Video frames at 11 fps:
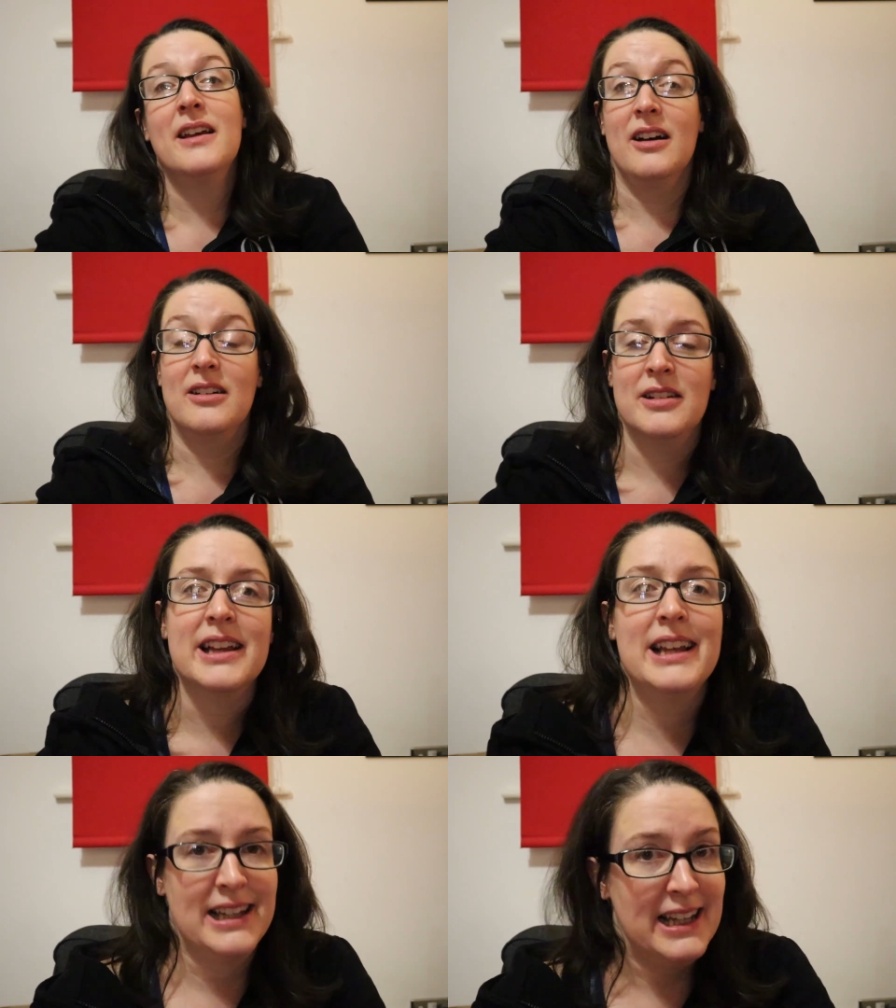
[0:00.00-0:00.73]
Oh,
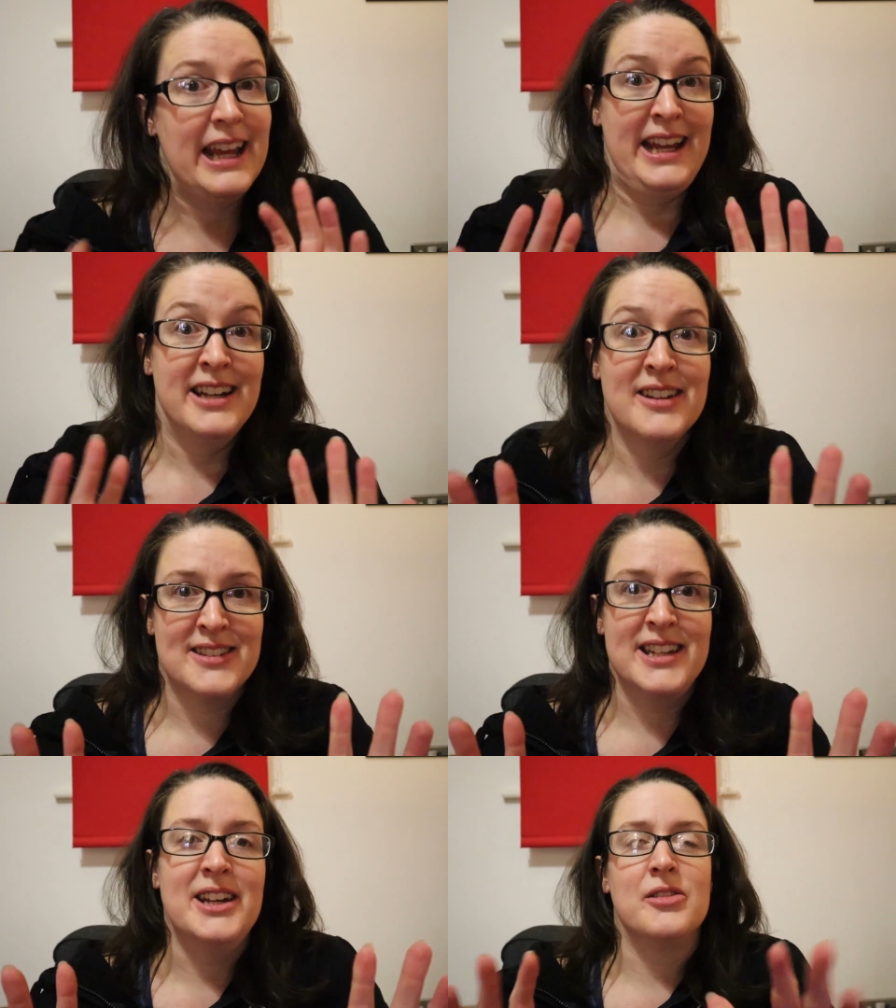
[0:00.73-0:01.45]
in a
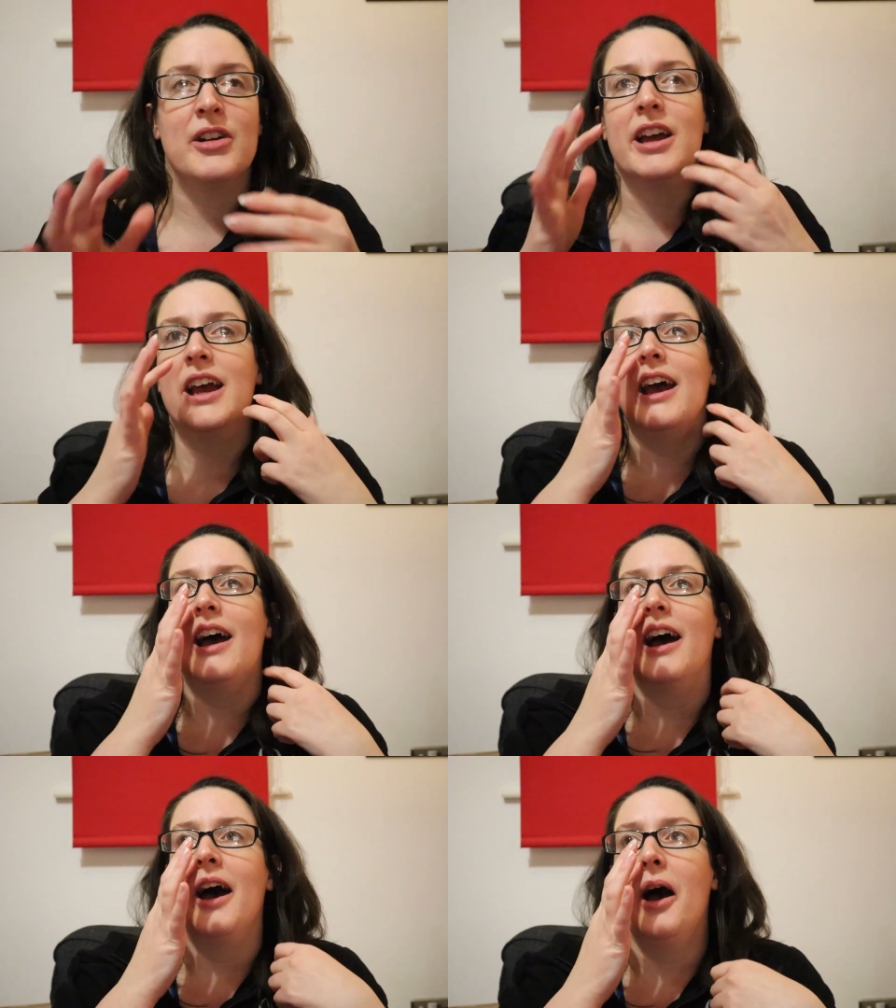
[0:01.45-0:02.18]
secret
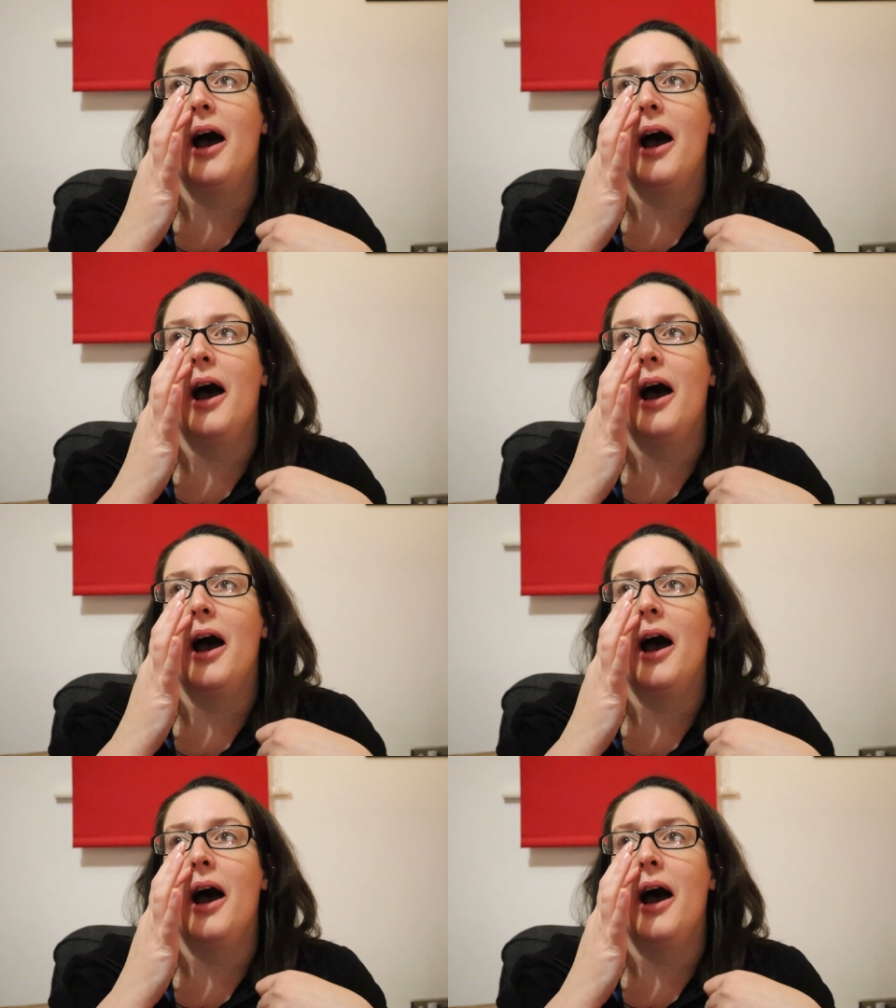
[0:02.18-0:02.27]
here,